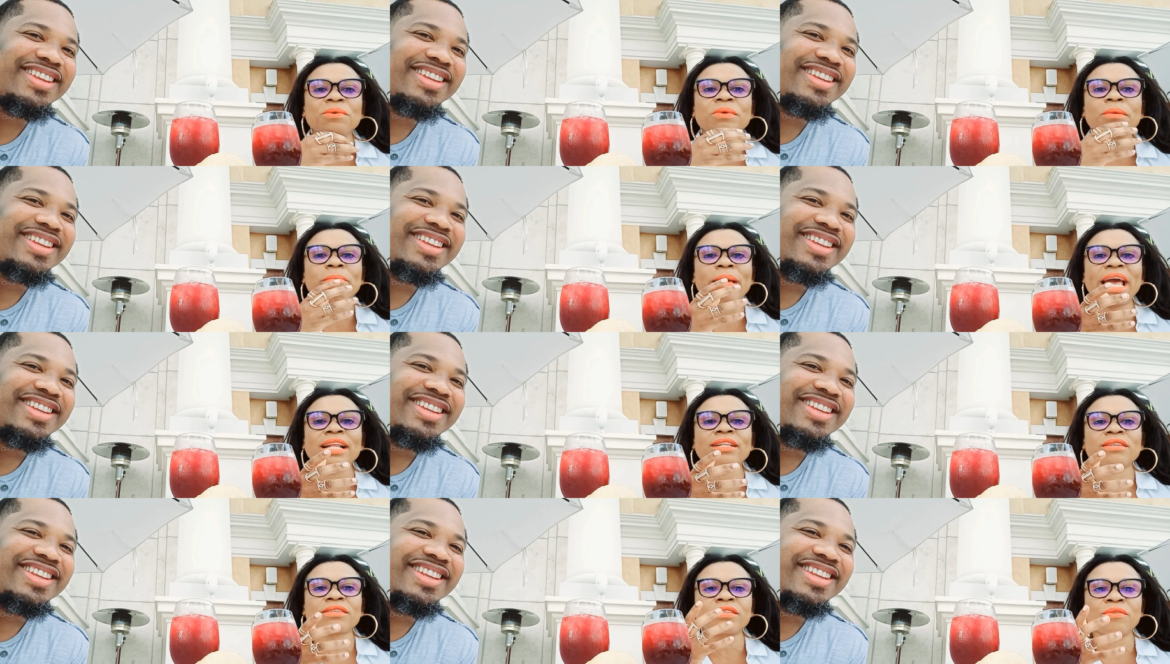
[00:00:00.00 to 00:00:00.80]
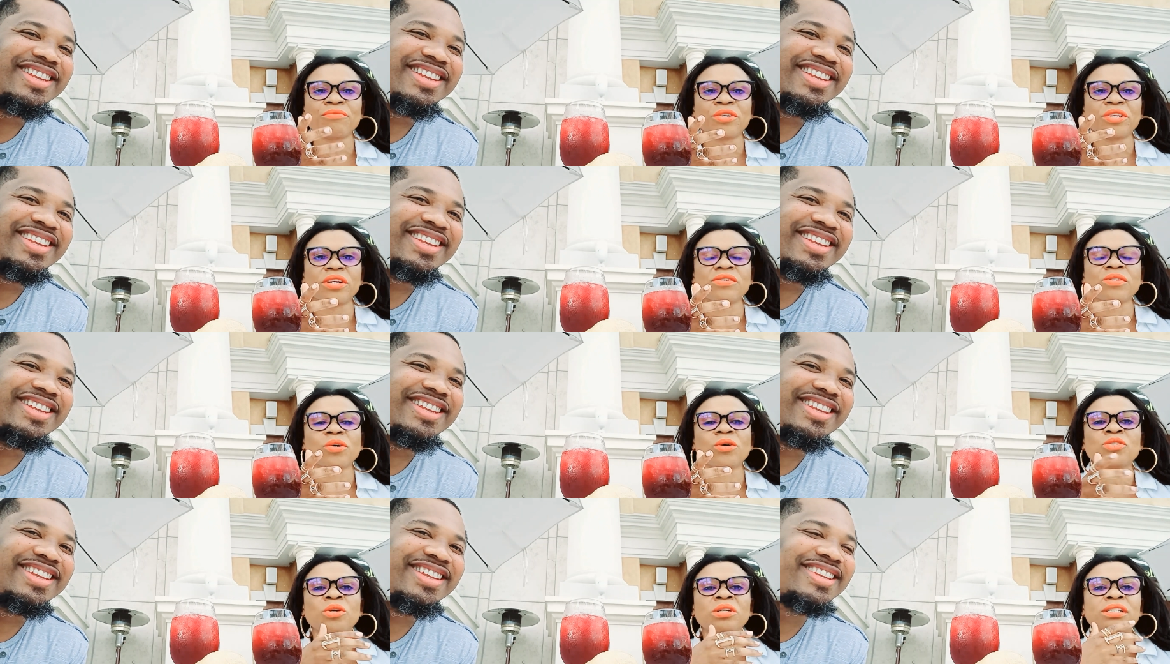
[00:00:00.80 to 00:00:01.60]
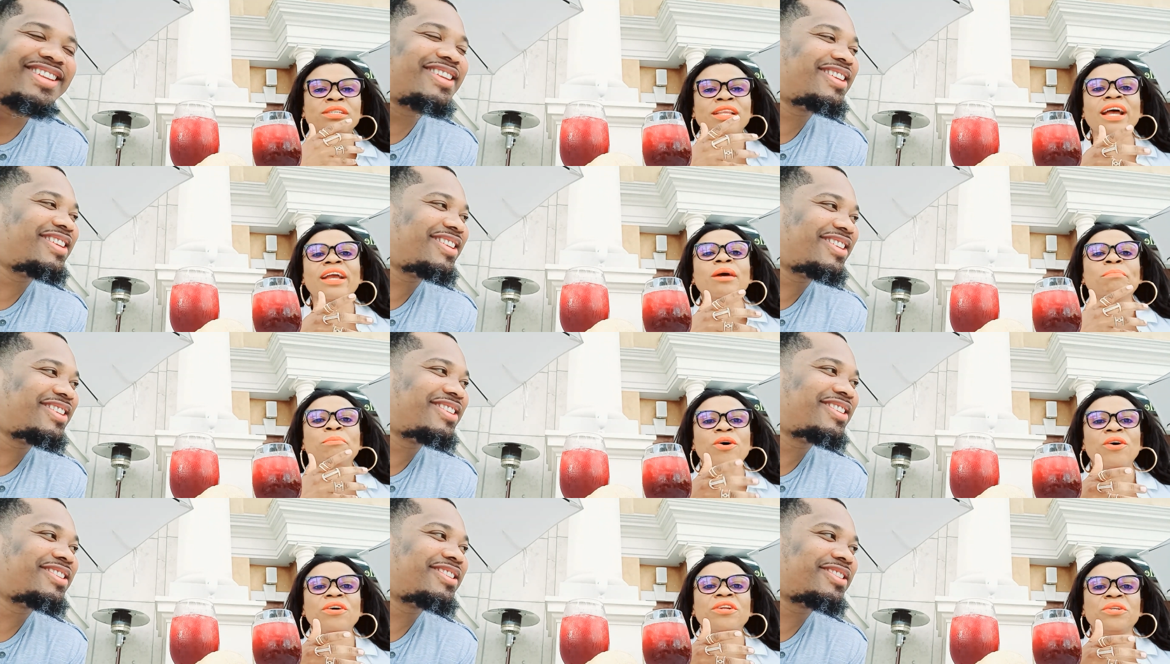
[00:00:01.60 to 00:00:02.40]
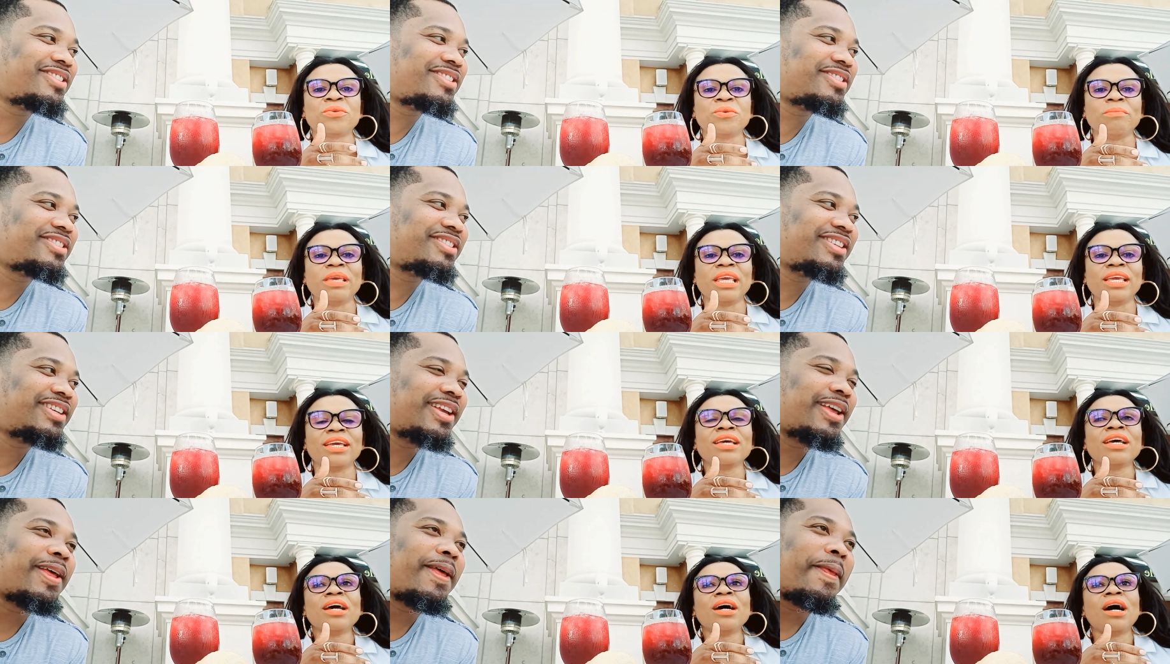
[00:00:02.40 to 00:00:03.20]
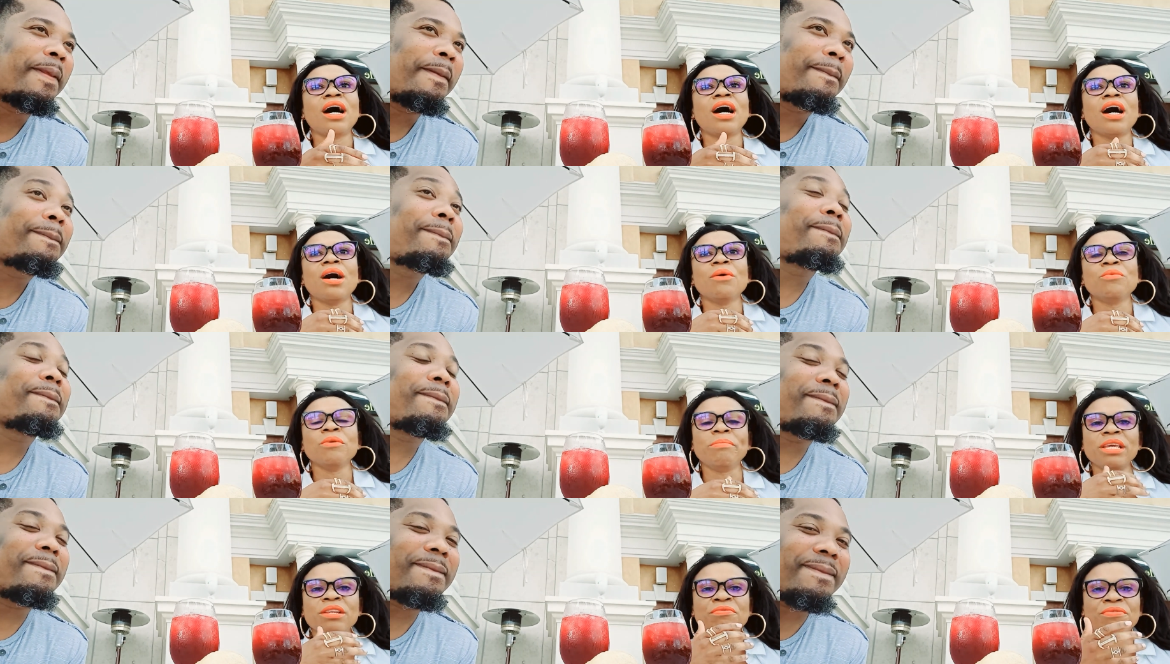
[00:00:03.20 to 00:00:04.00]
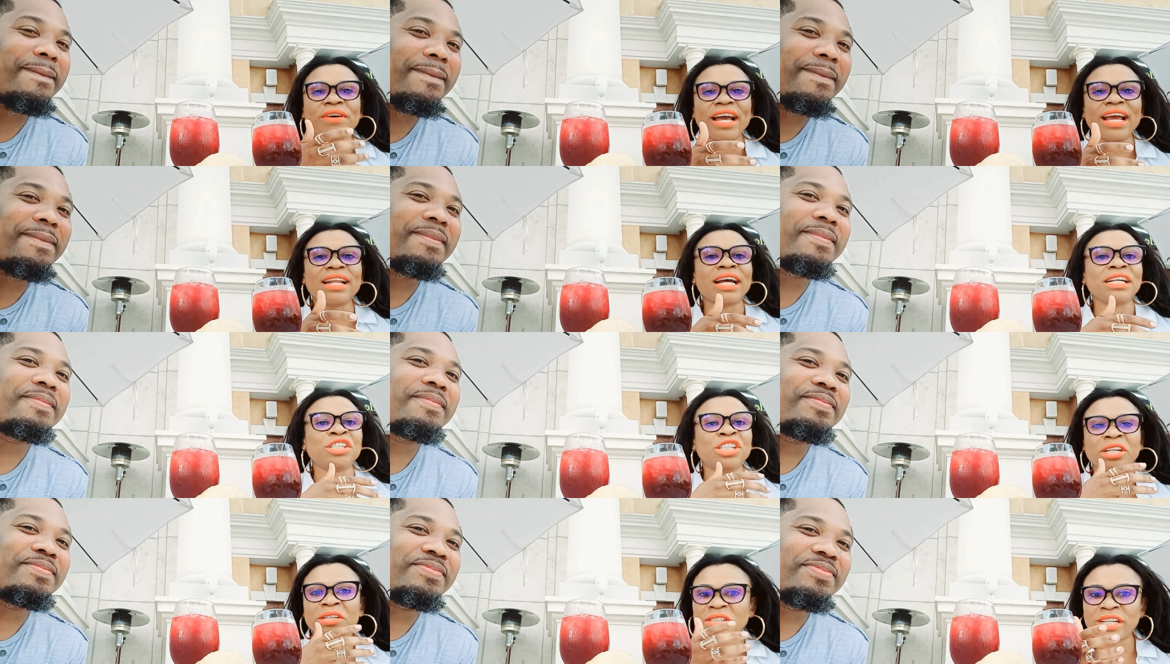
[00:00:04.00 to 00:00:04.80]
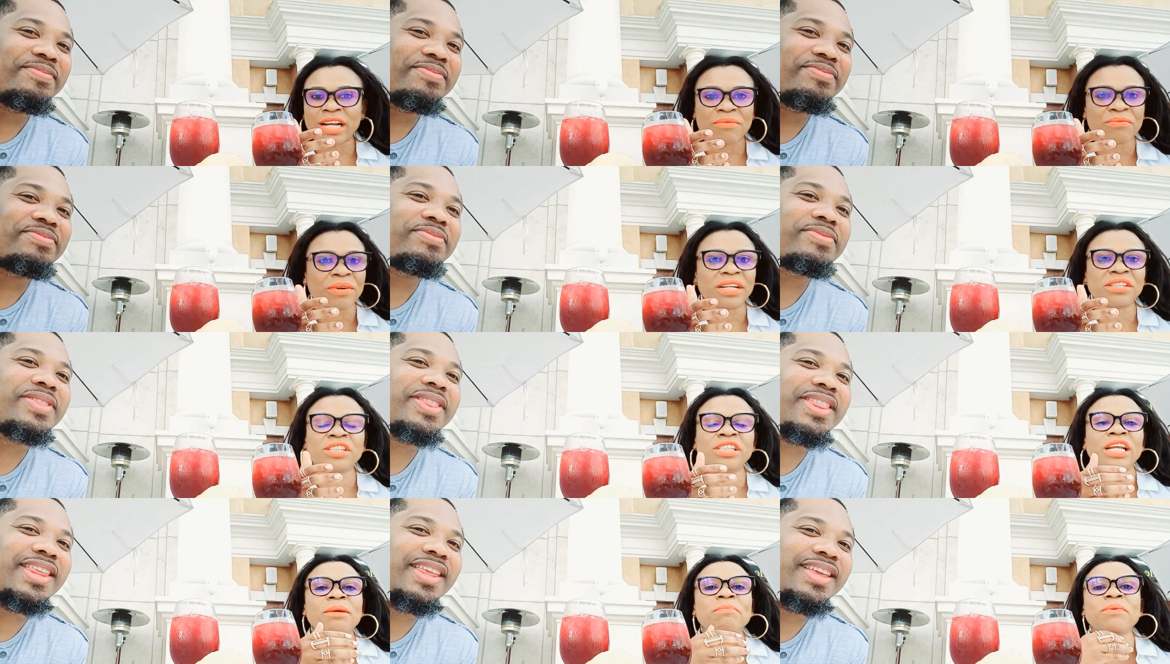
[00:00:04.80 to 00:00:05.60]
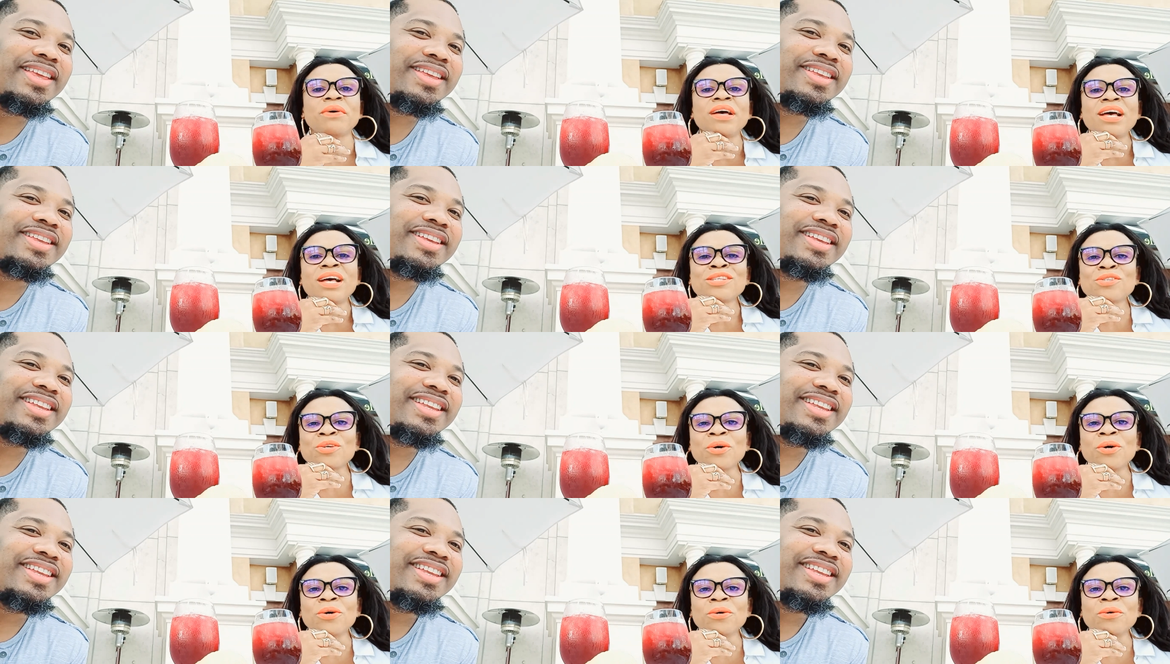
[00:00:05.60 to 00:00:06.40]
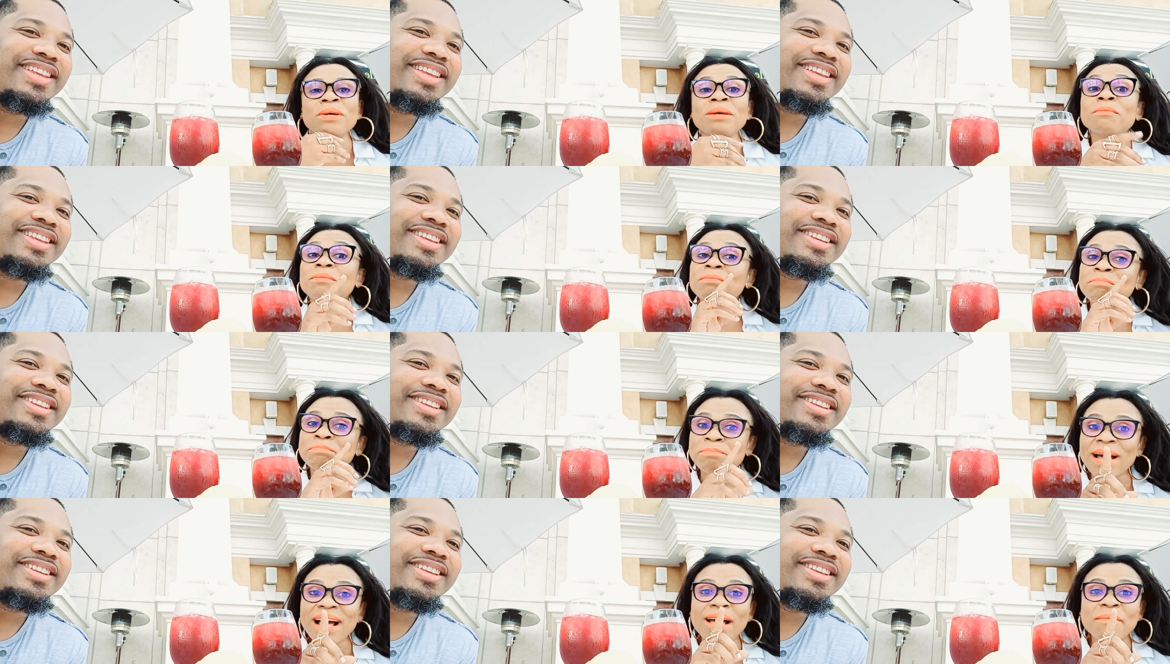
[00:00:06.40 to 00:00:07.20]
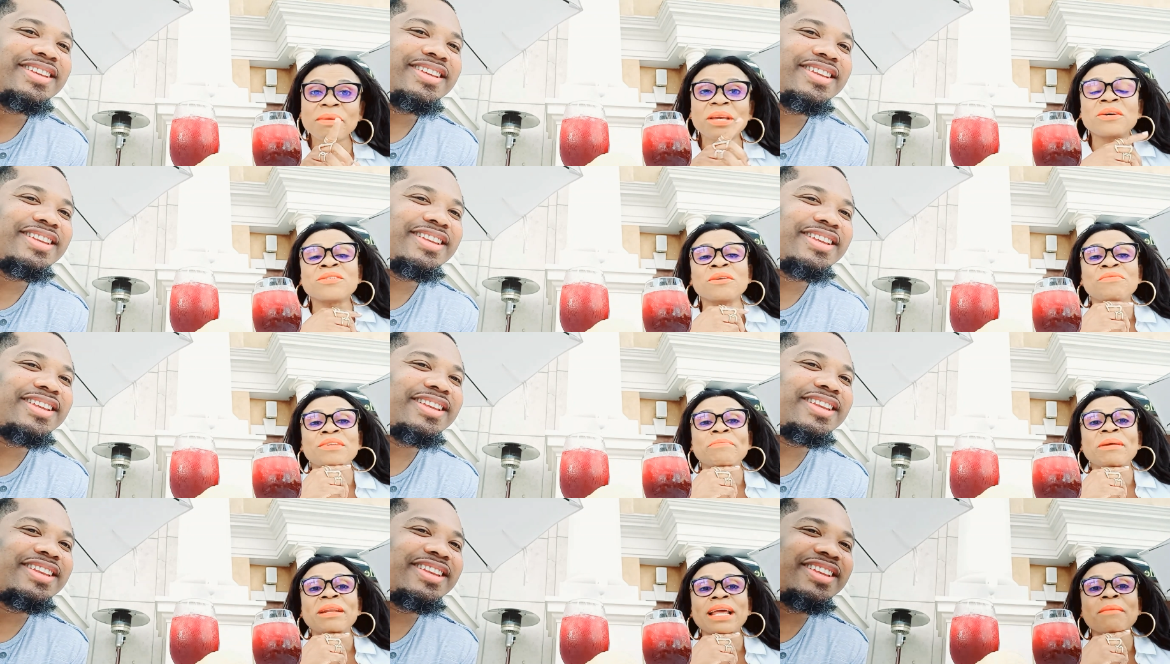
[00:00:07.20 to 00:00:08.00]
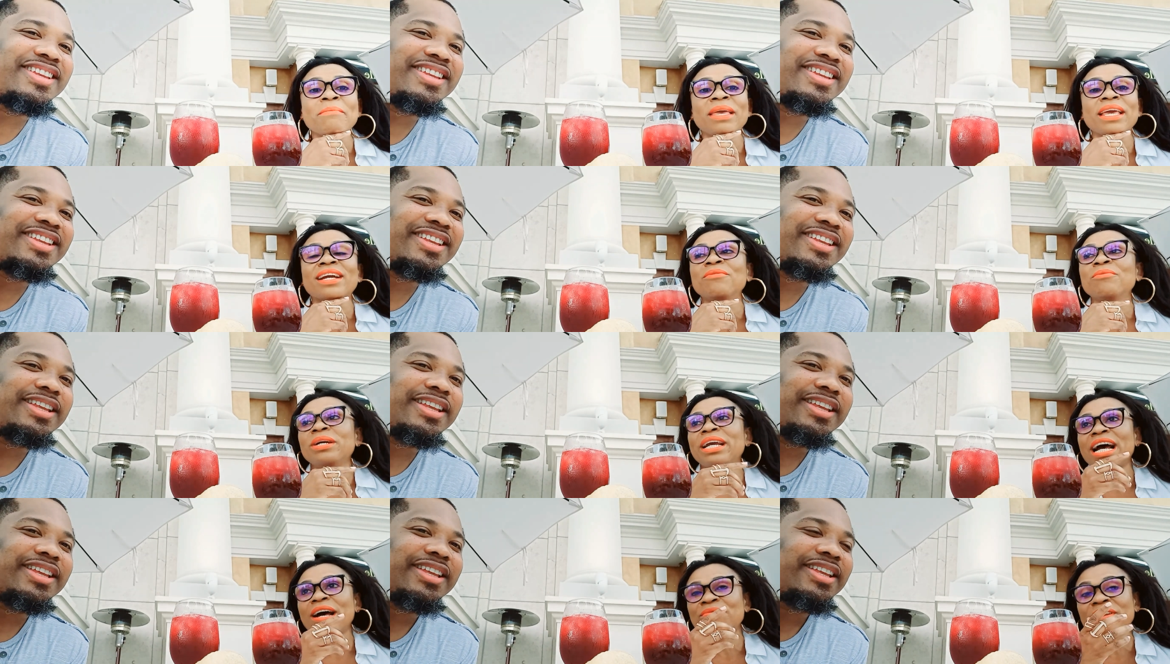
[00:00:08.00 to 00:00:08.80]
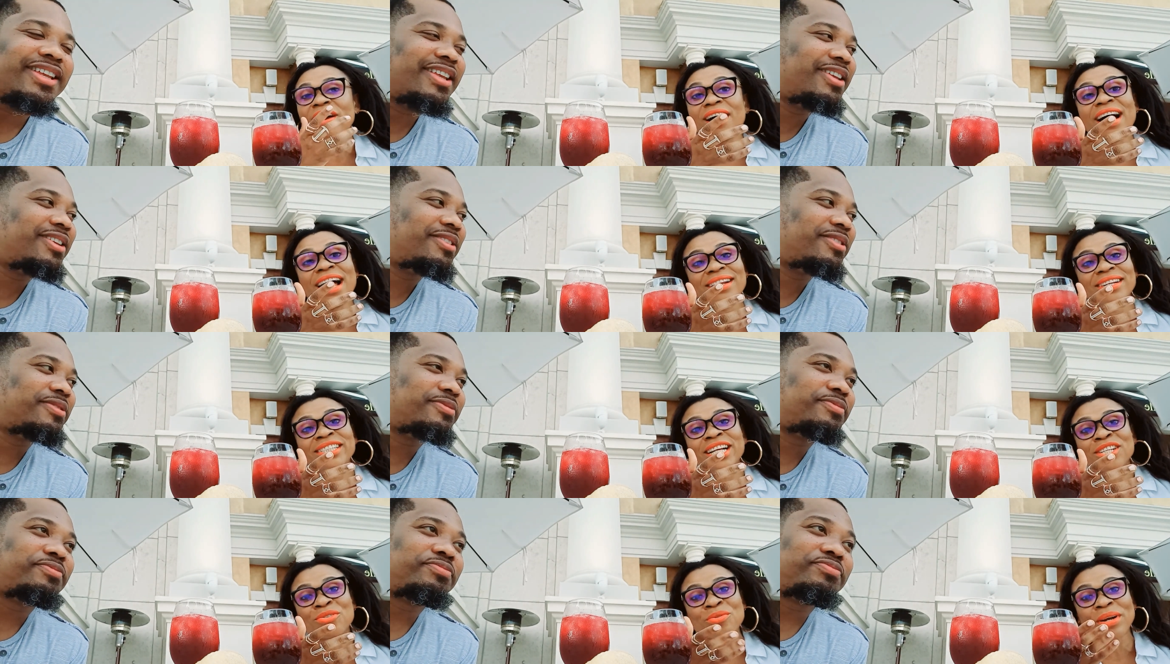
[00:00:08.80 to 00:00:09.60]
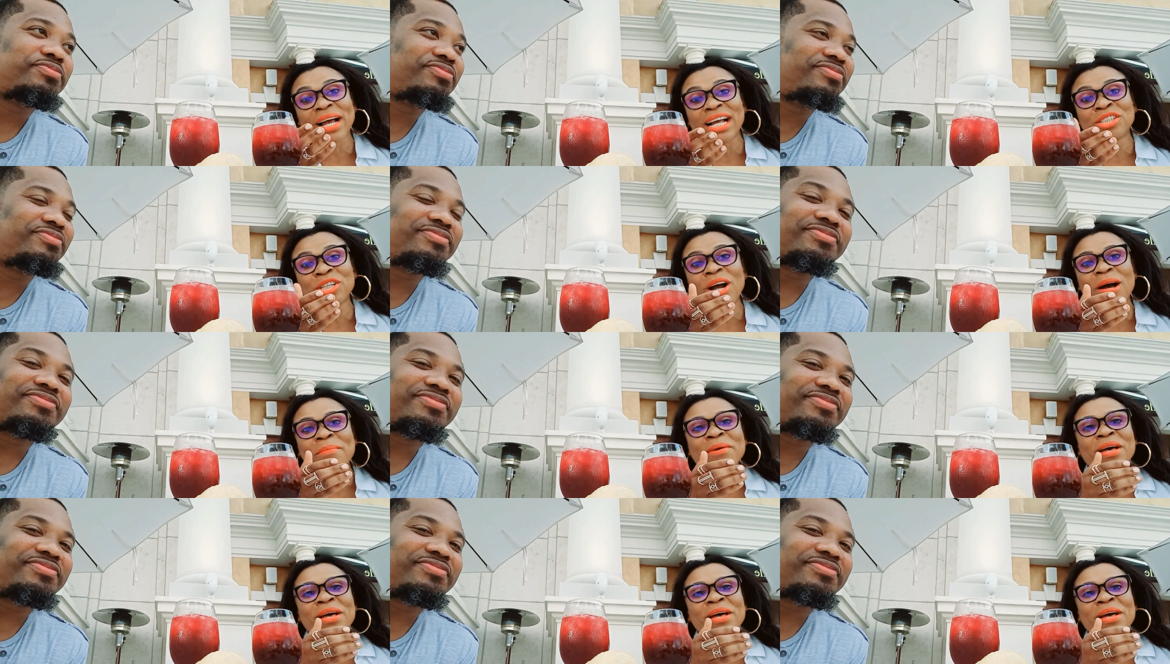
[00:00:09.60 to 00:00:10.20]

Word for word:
Speaker 1: we met several years ago, so he's like a brother to me. Uh, we've been friends. I cherish our friendship. So, but because of the pandemic, we have not had a chance to catch up.